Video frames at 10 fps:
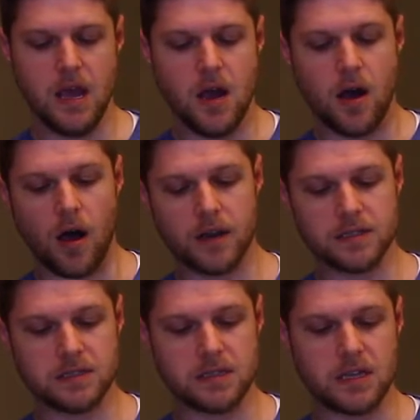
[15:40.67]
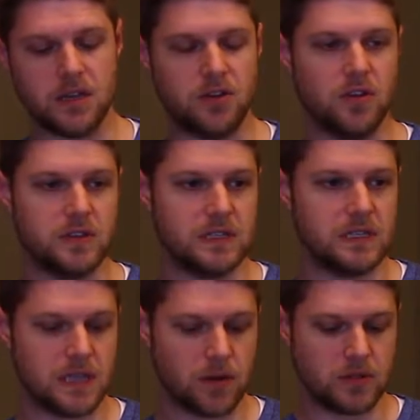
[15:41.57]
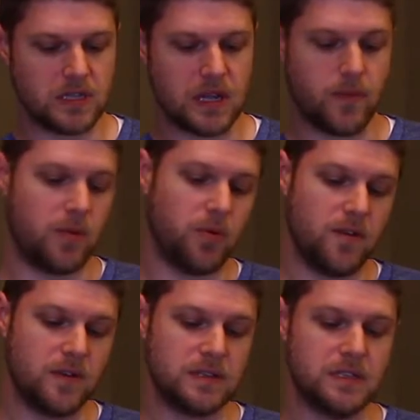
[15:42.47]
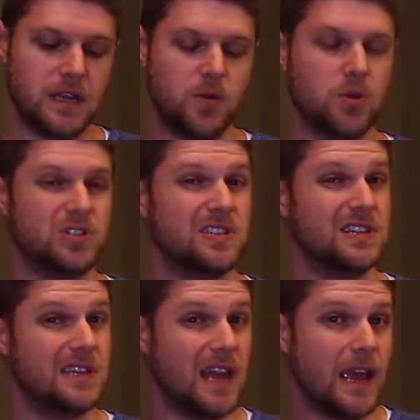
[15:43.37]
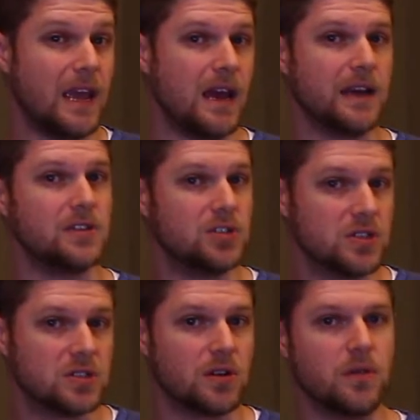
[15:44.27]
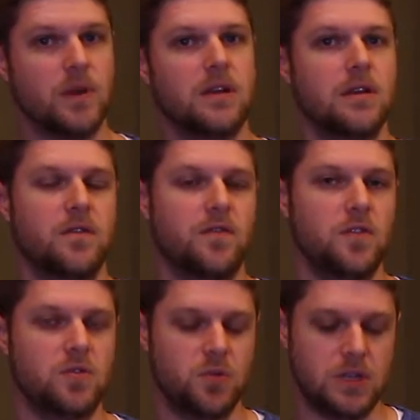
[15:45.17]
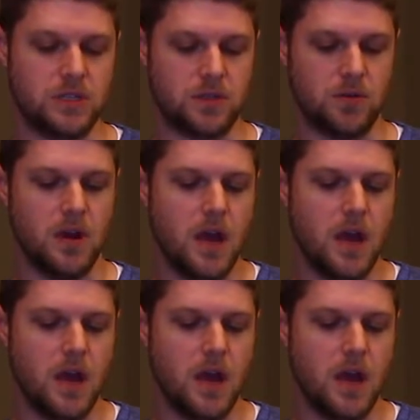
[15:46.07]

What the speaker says: Honestly, it took 6 hours to get my previous setting, which today I just started making a few tweaks to,